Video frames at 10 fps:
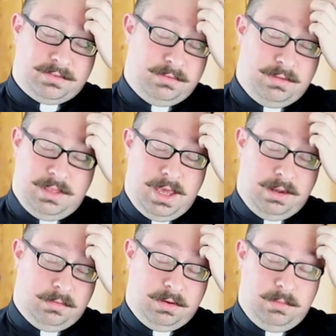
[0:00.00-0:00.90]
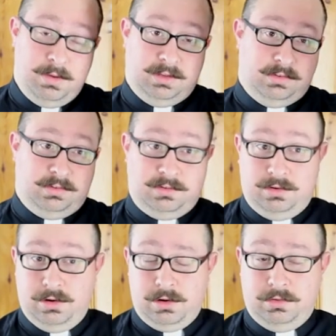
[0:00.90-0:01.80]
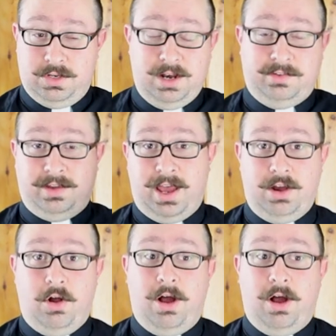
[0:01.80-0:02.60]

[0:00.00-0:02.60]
then commits, genocide